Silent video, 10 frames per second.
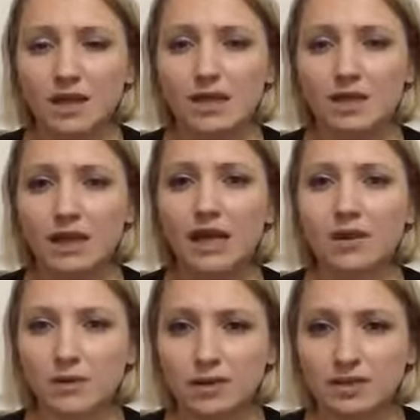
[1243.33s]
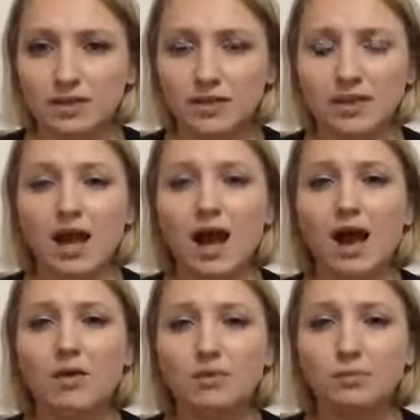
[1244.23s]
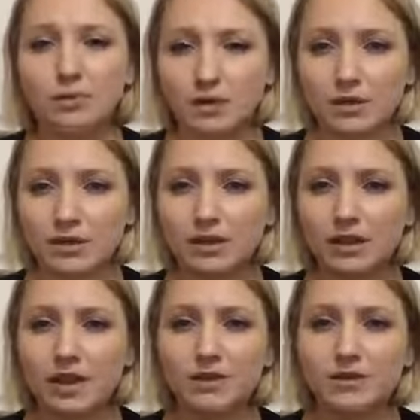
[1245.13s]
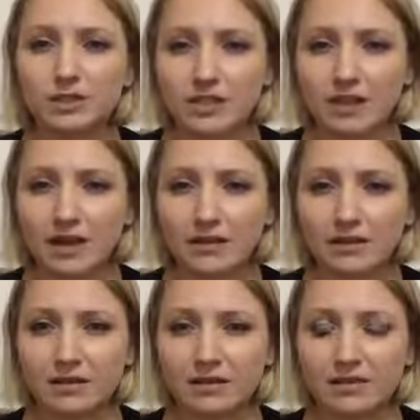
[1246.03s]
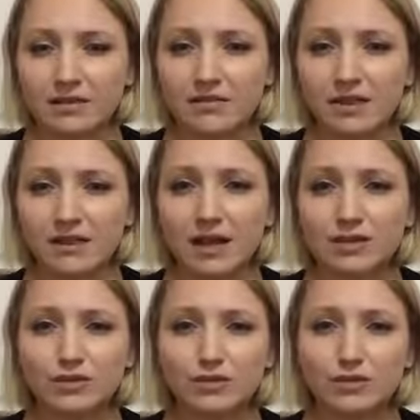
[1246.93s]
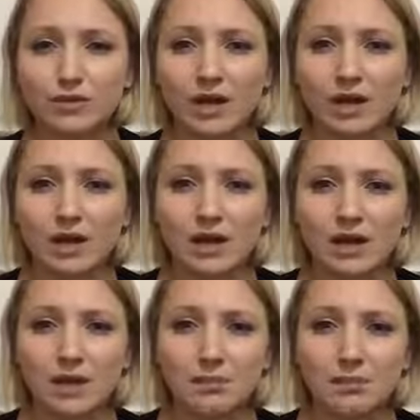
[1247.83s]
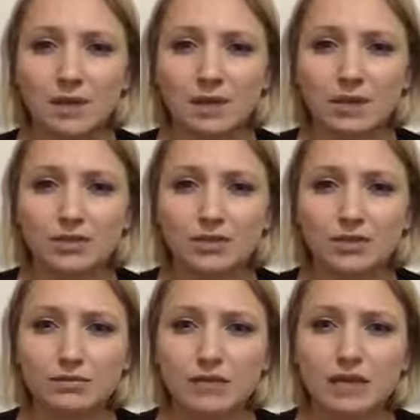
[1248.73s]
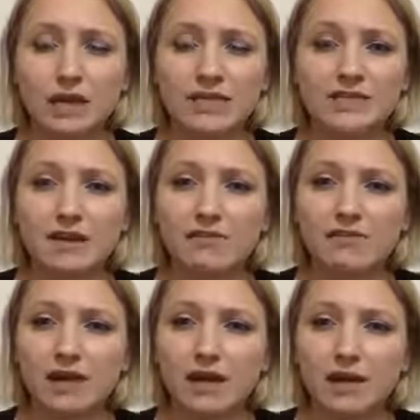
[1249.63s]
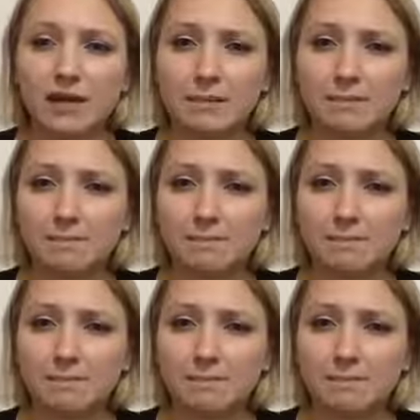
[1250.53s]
and language and how you put language together and stuff like that to really identify